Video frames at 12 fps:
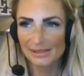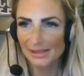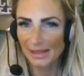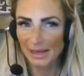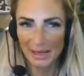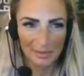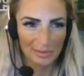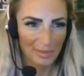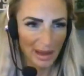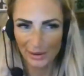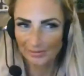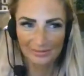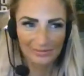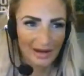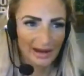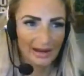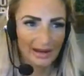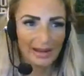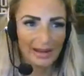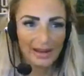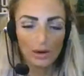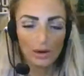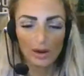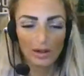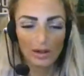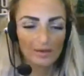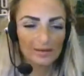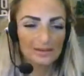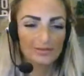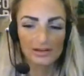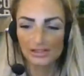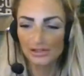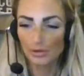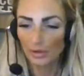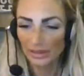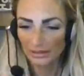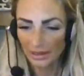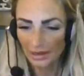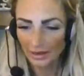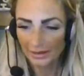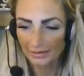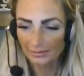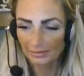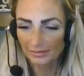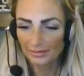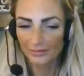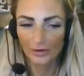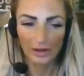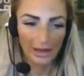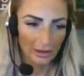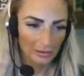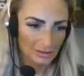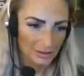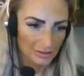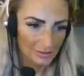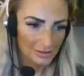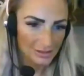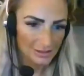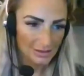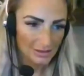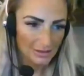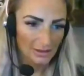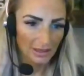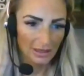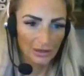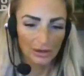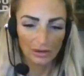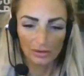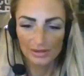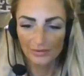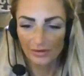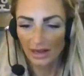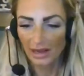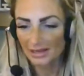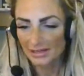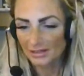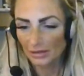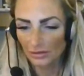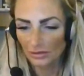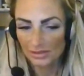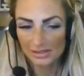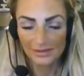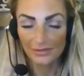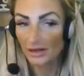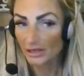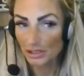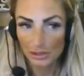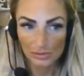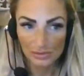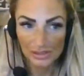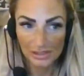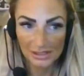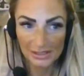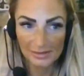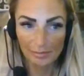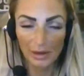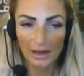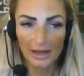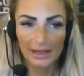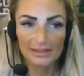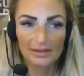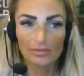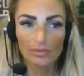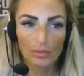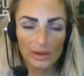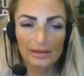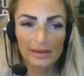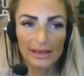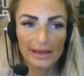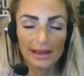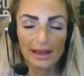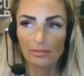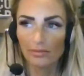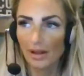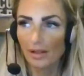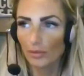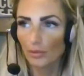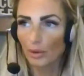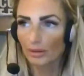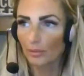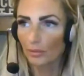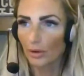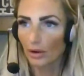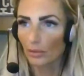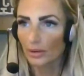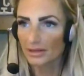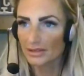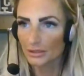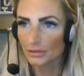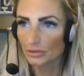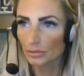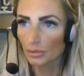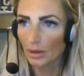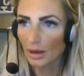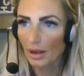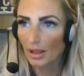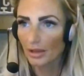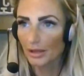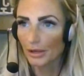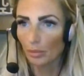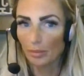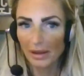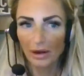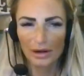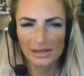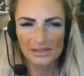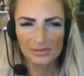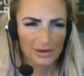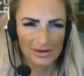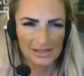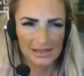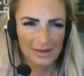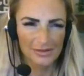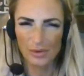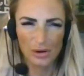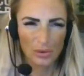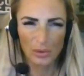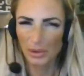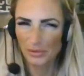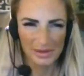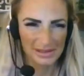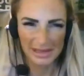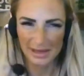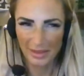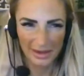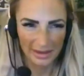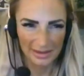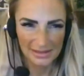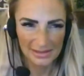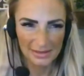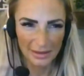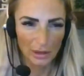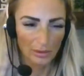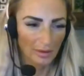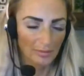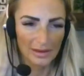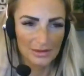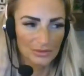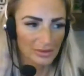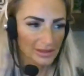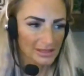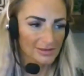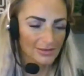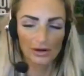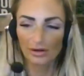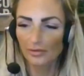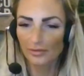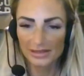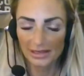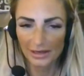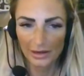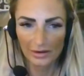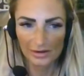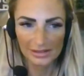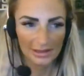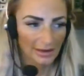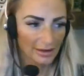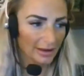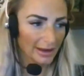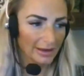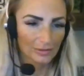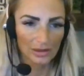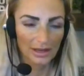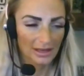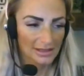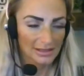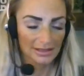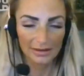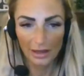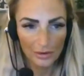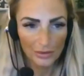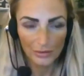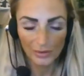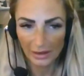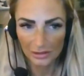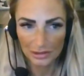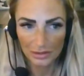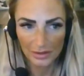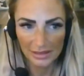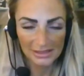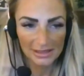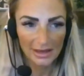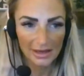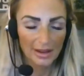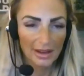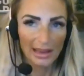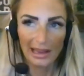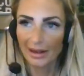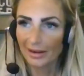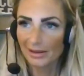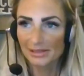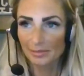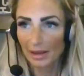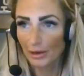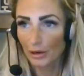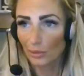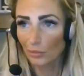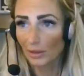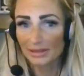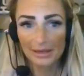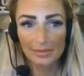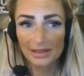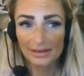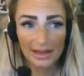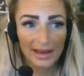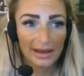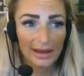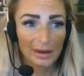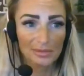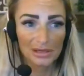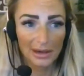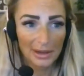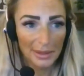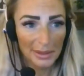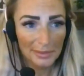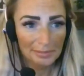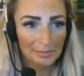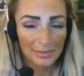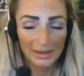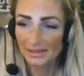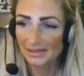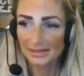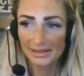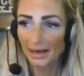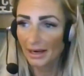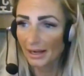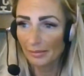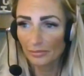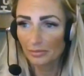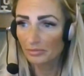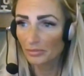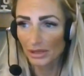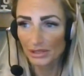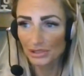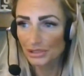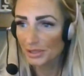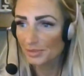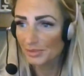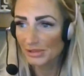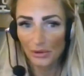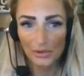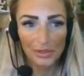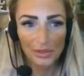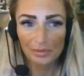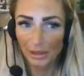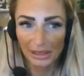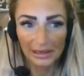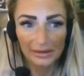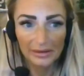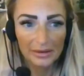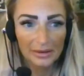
same pattern, right? We all have a different storyline, different characters, you know, different highs, lows, different issues. But really, if we really were going to, you know, be honest with ourselves, we're all going through the same things. You know, I've been doing this for over 10 years and I have clients in 103 countries, and it doesn't matter what time of the day I'm talking to them. It's time, relationships, health, and money.